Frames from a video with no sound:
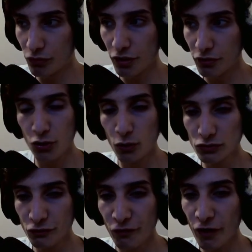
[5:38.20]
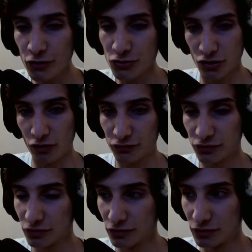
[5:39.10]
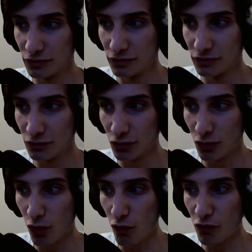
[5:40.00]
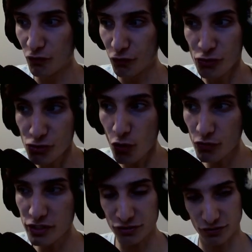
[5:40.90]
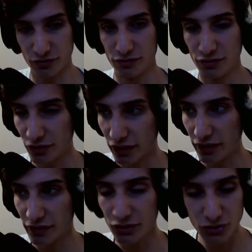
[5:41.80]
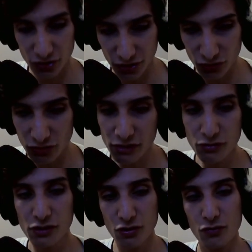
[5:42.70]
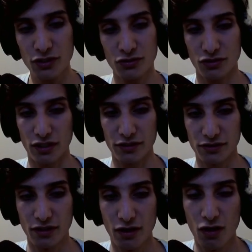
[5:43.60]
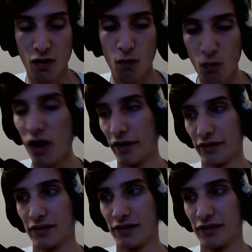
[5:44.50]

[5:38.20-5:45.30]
Don't fuck yourselves over for no reason, okay? There's there's literally no reason, guys. Why?